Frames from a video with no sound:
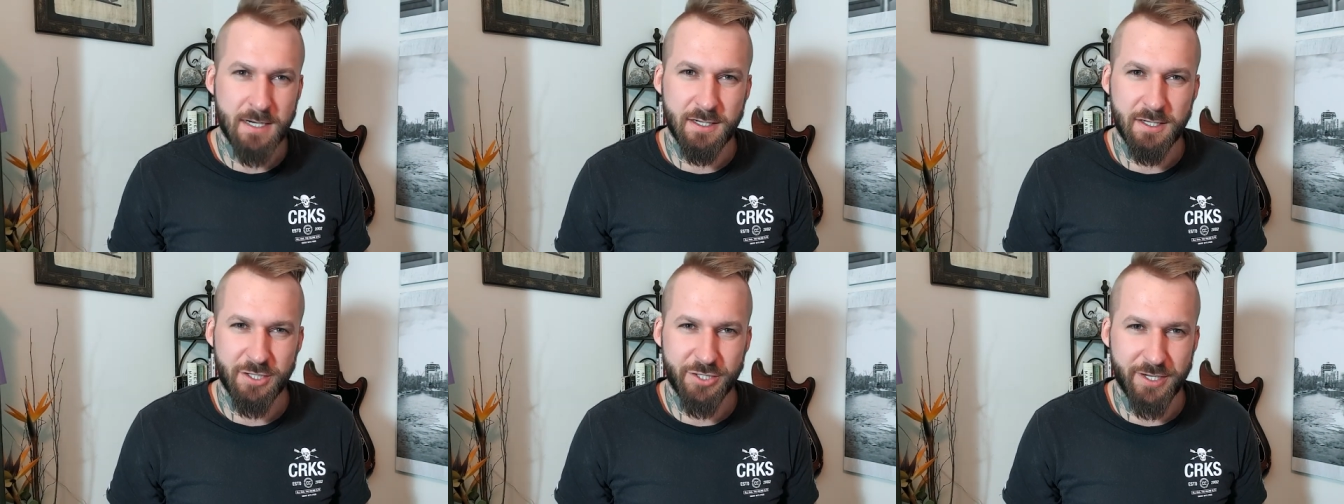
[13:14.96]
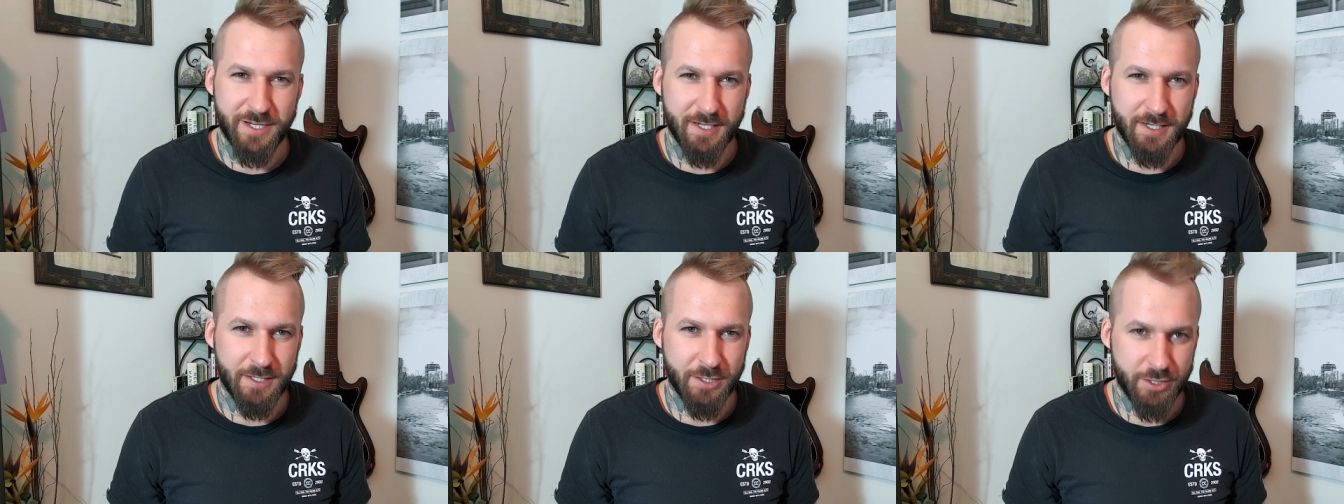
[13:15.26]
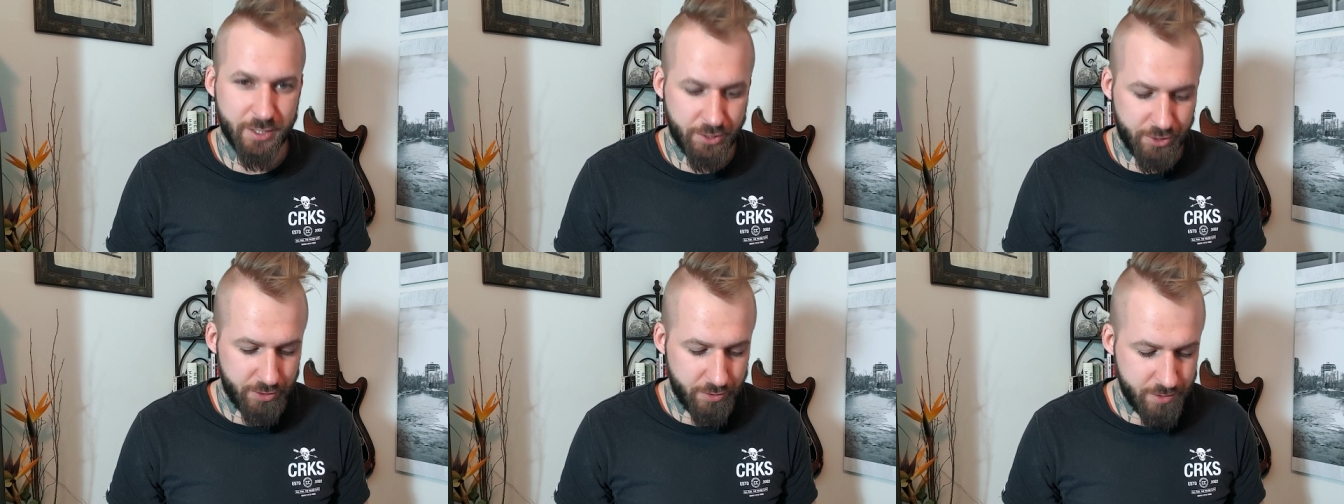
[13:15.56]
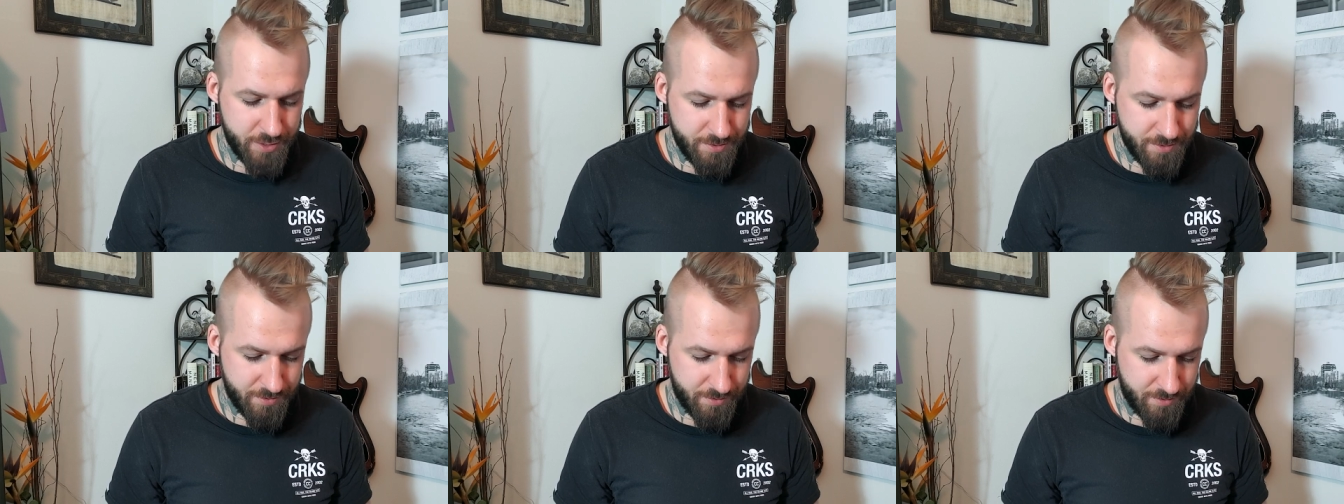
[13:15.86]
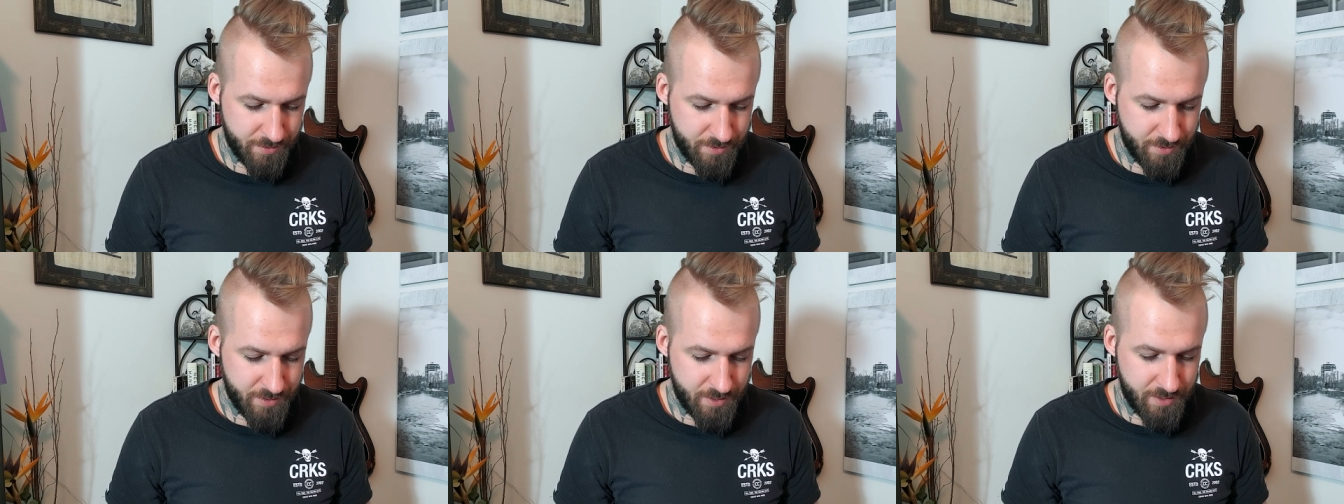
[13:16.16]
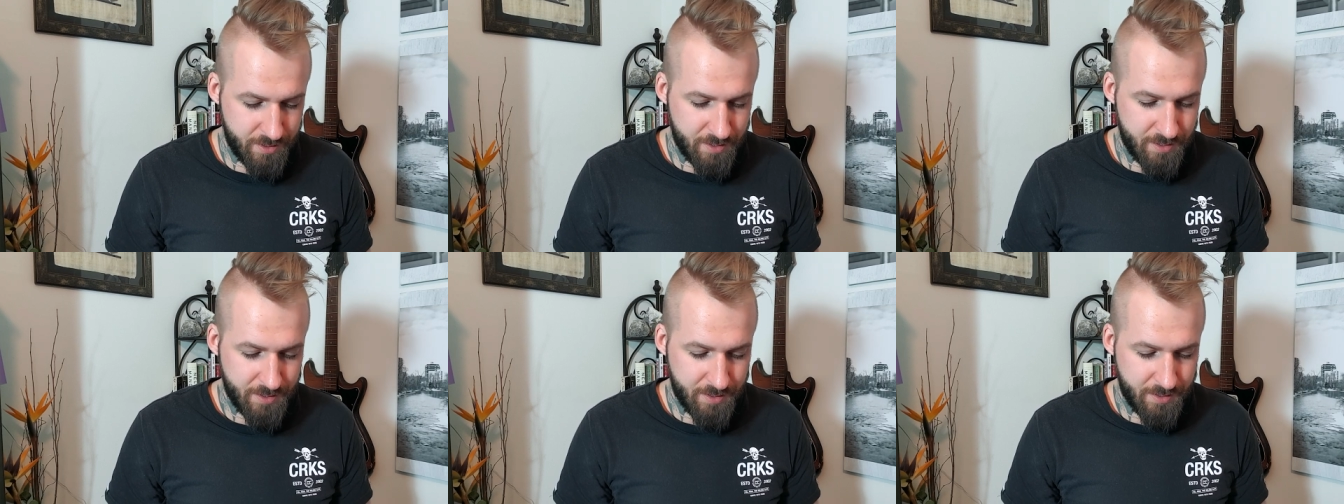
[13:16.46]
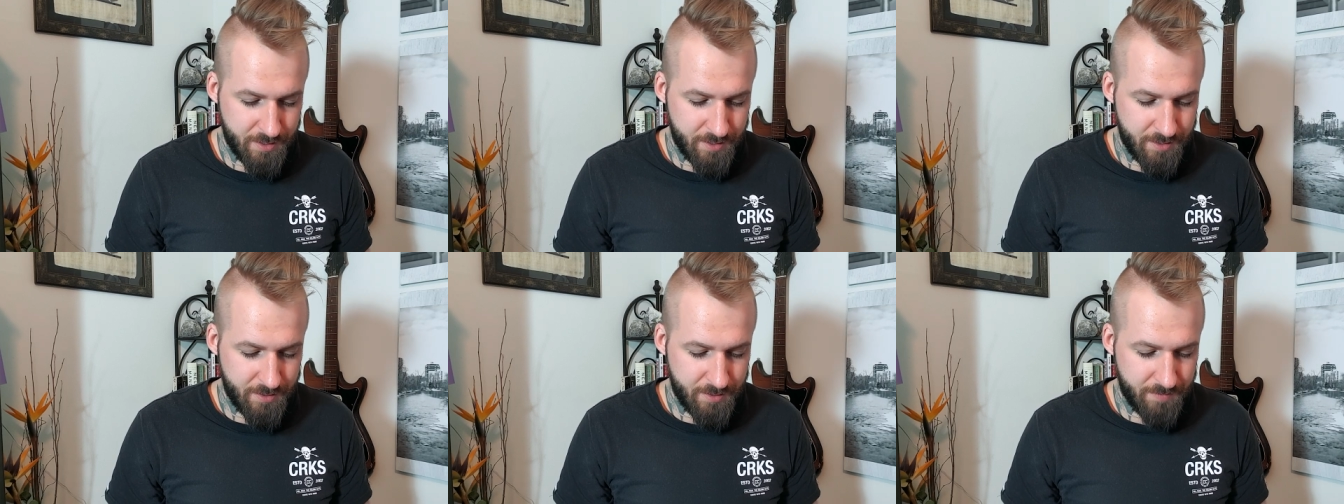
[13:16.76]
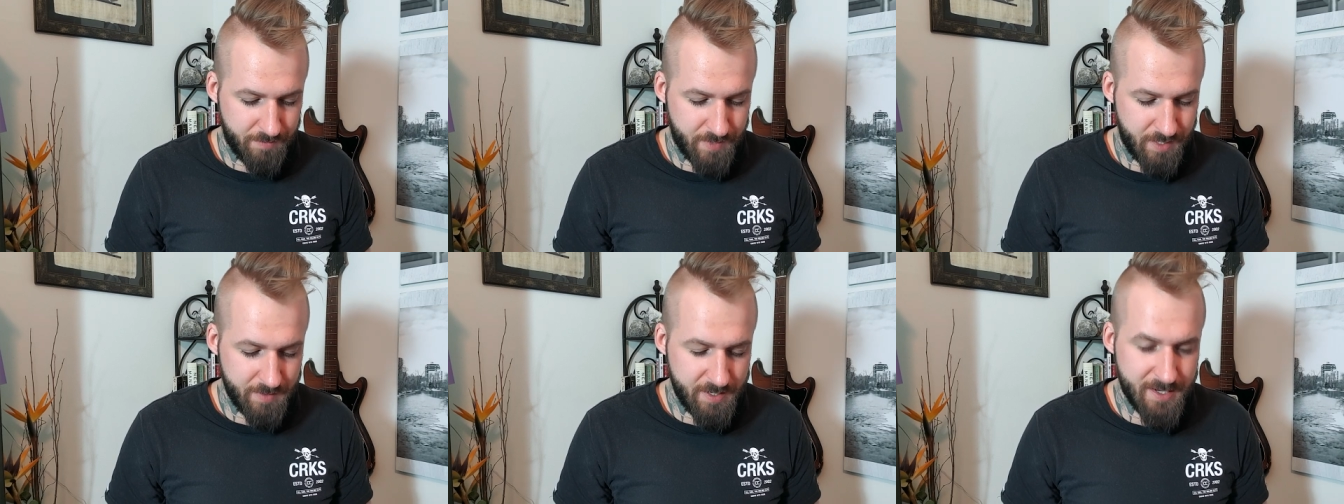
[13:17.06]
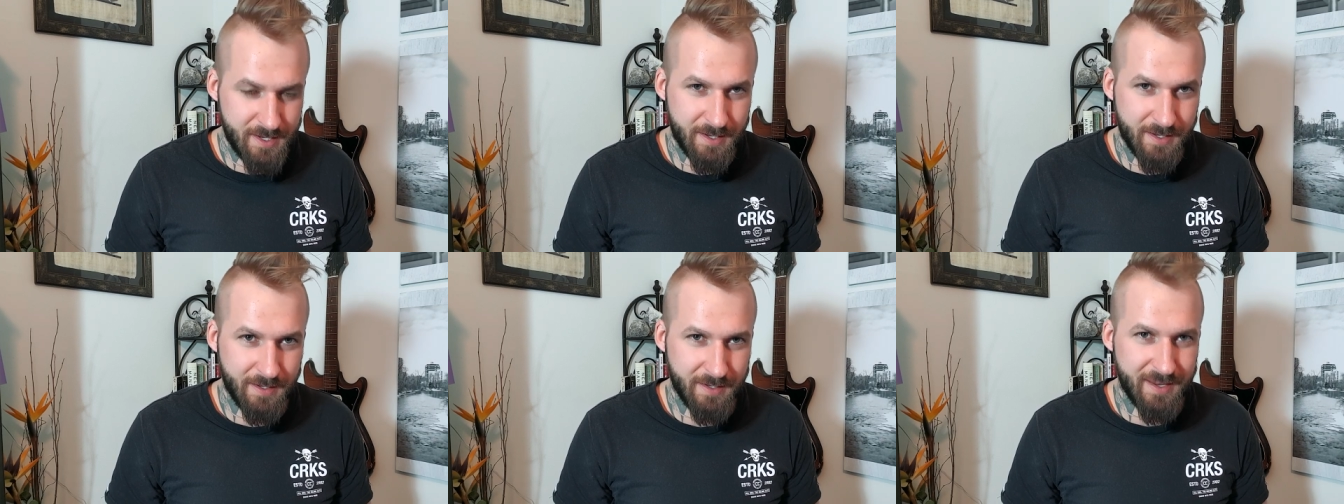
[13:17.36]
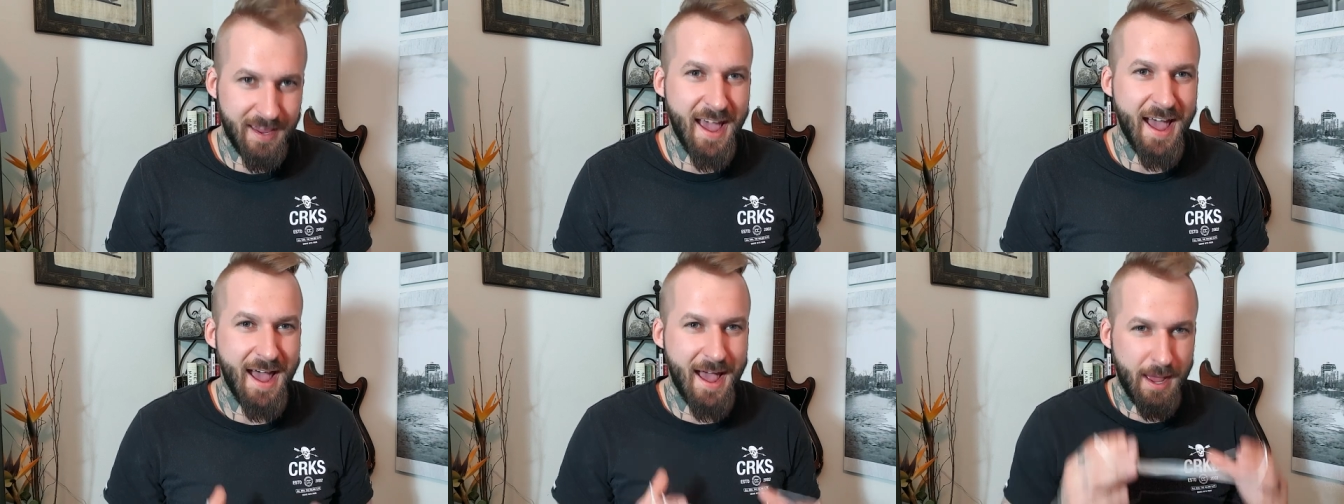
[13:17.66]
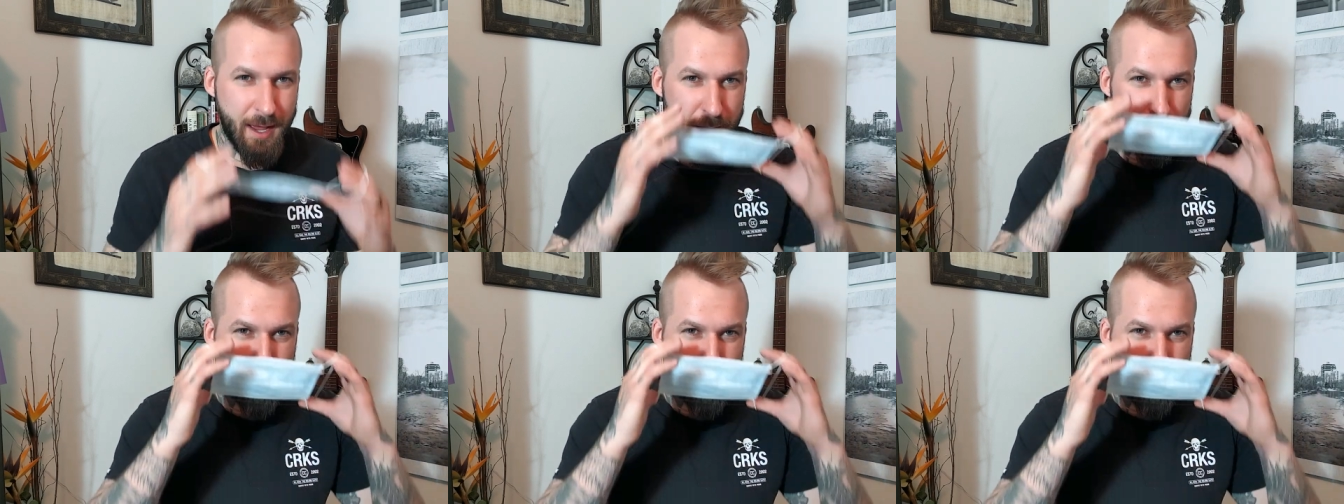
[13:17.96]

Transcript: should I show you? Maybe? Yeah.